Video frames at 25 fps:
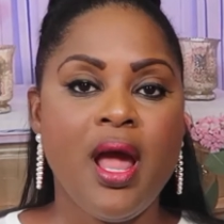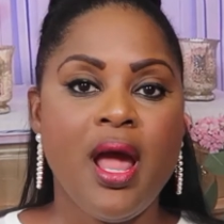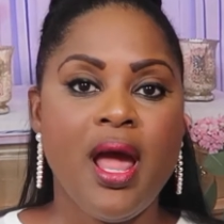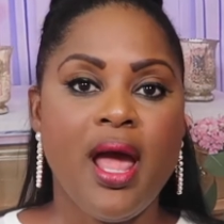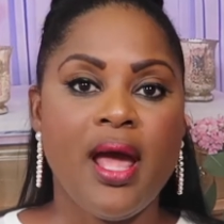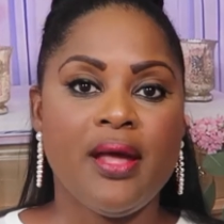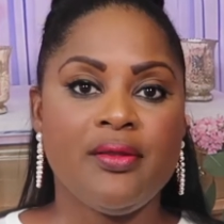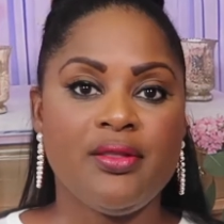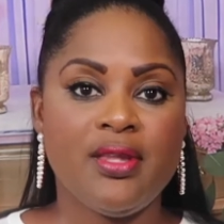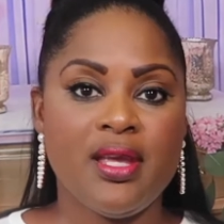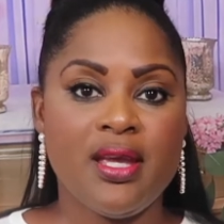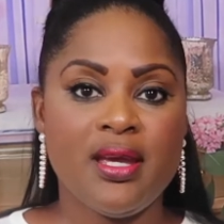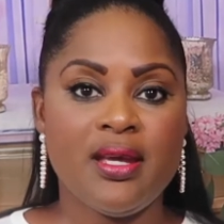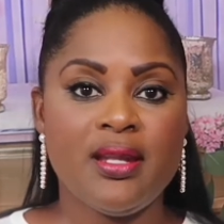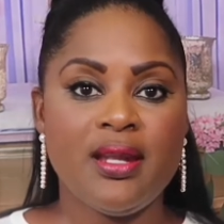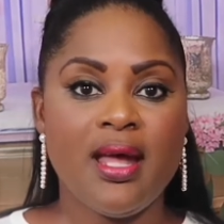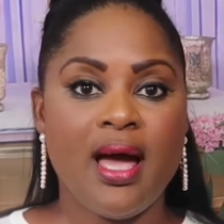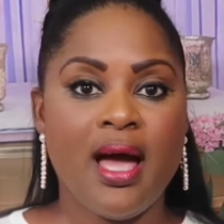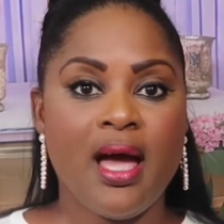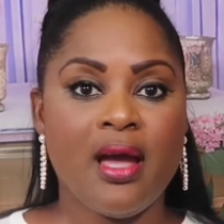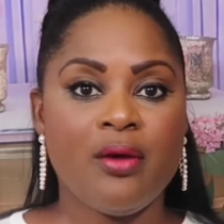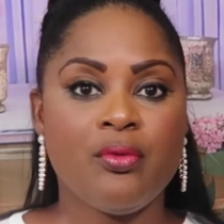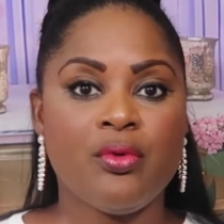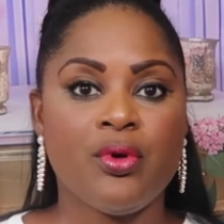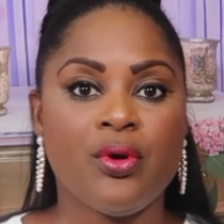and then
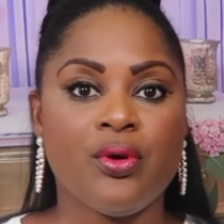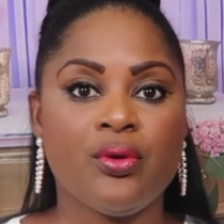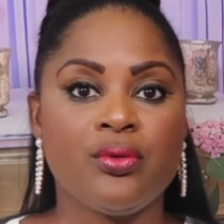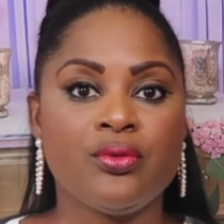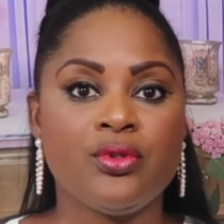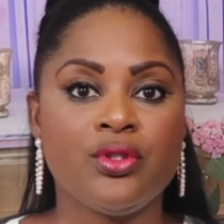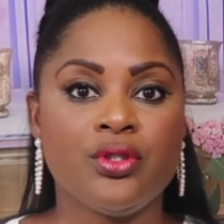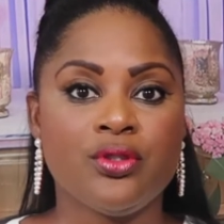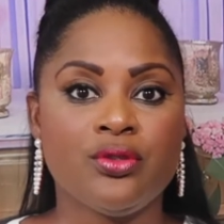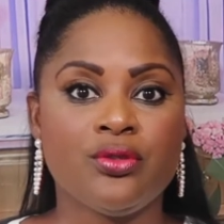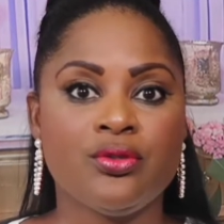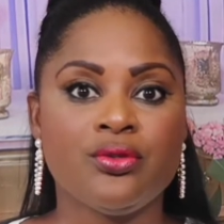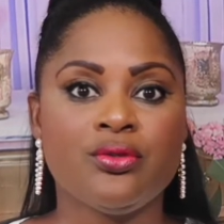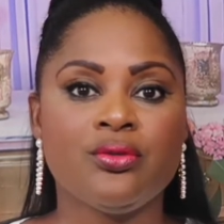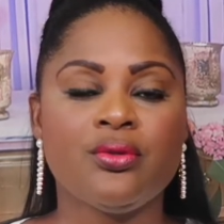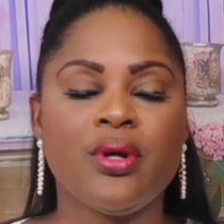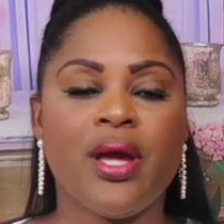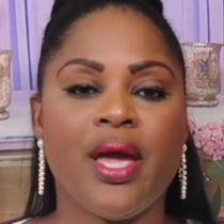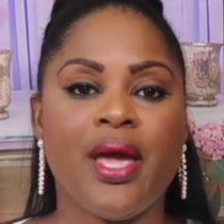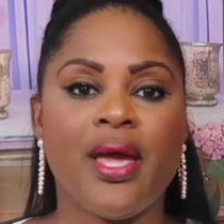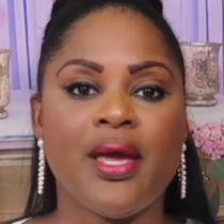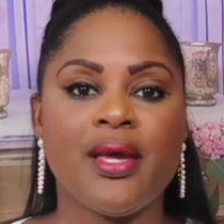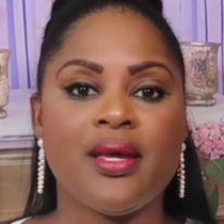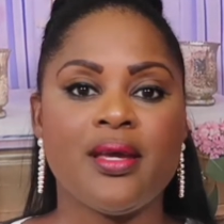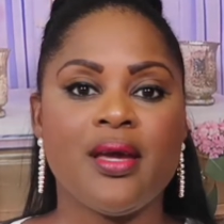I will do
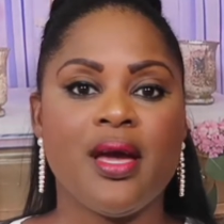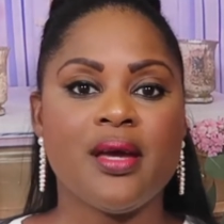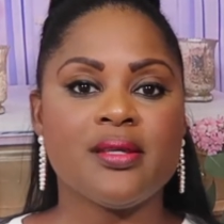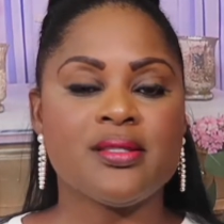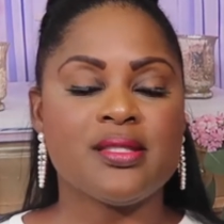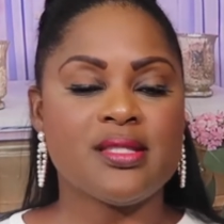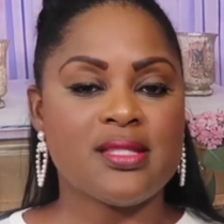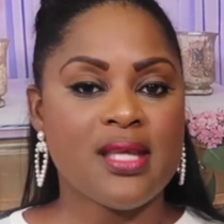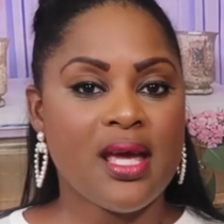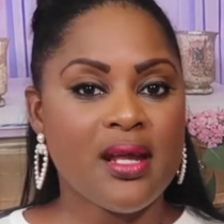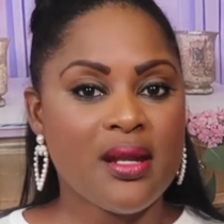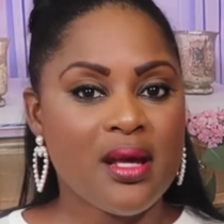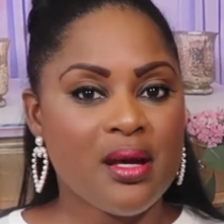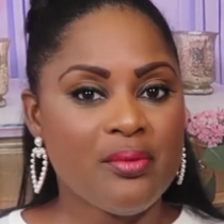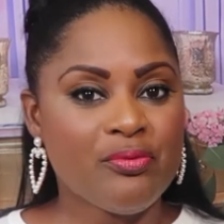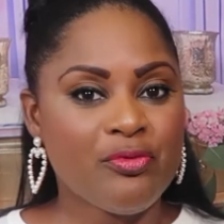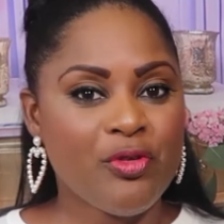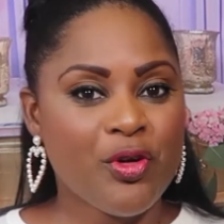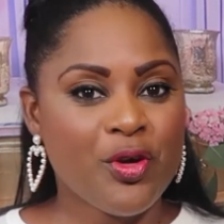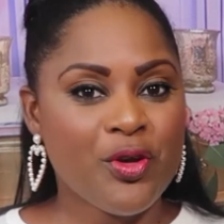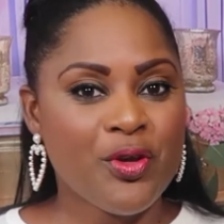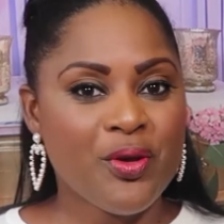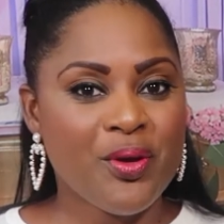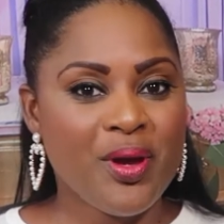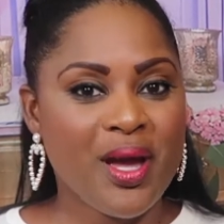a setup
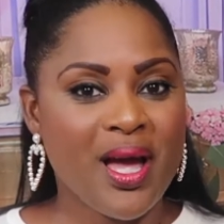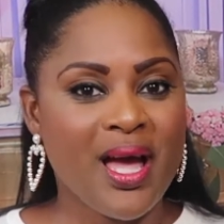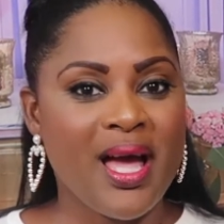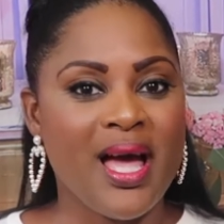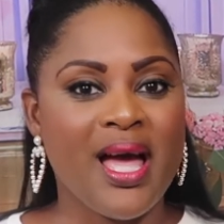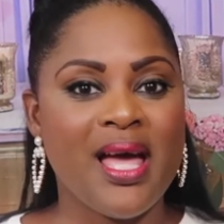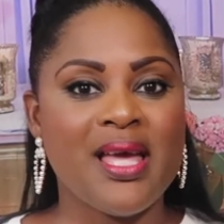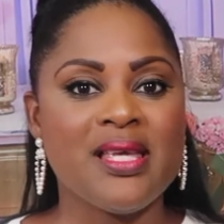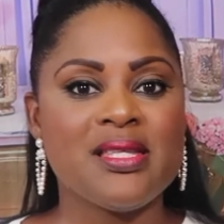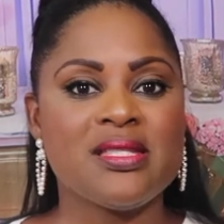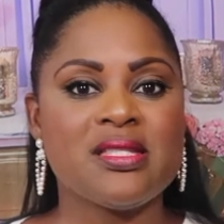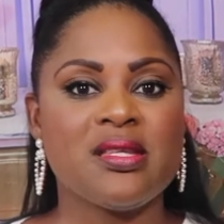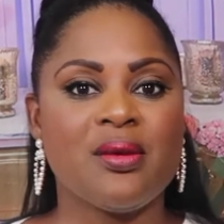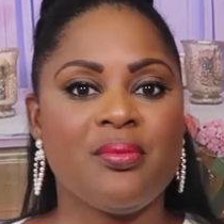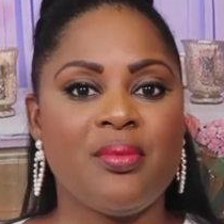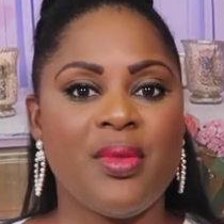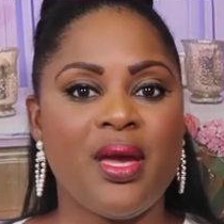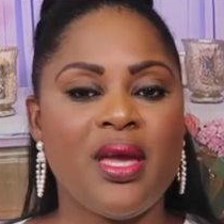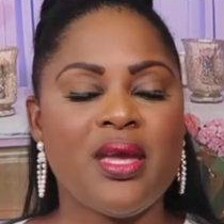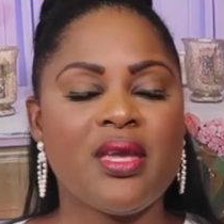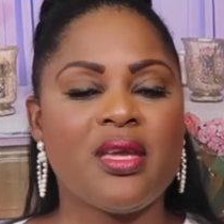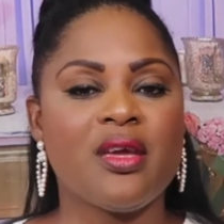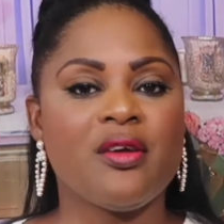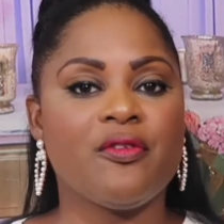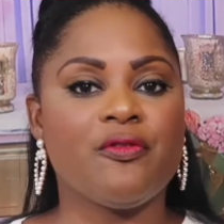for you guys to
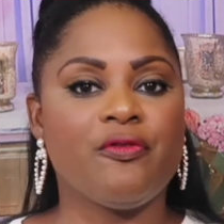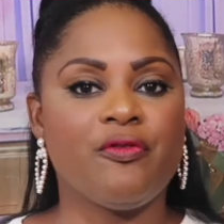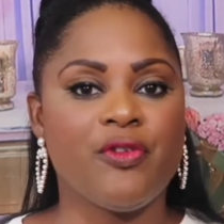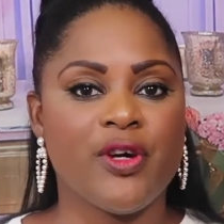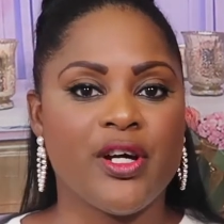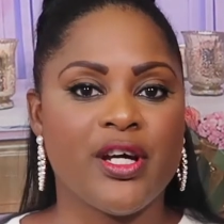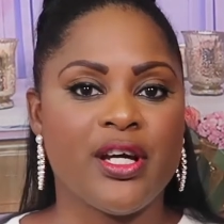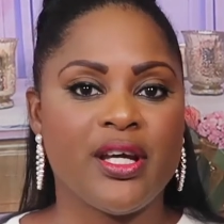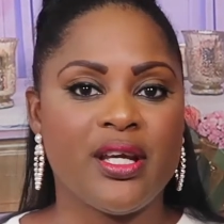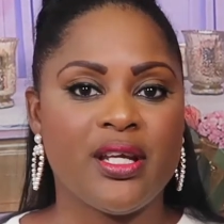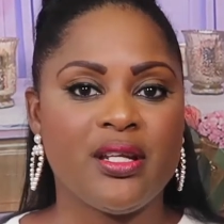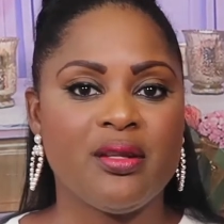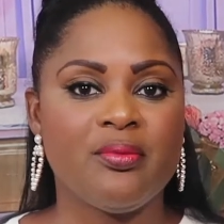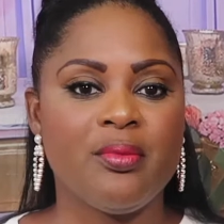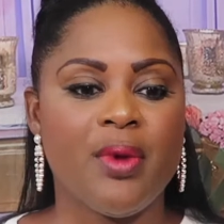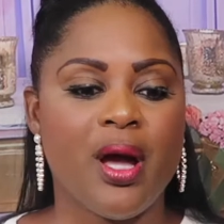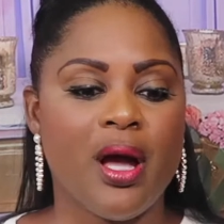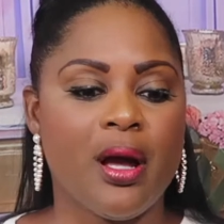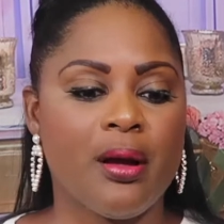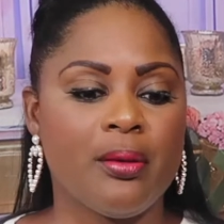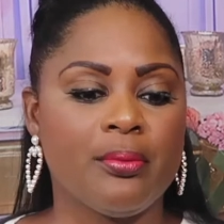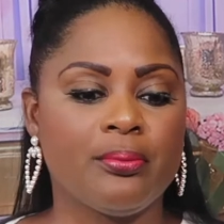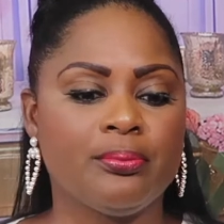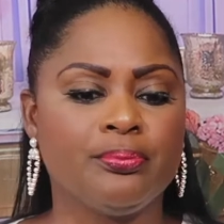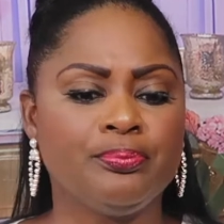make it
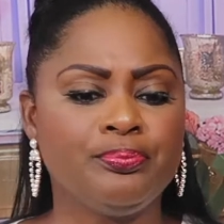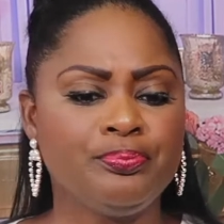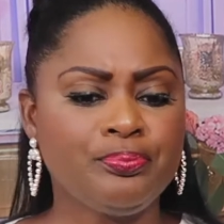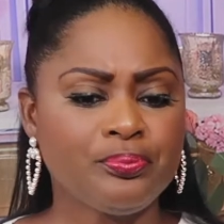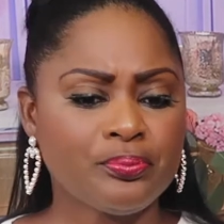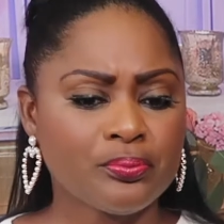fun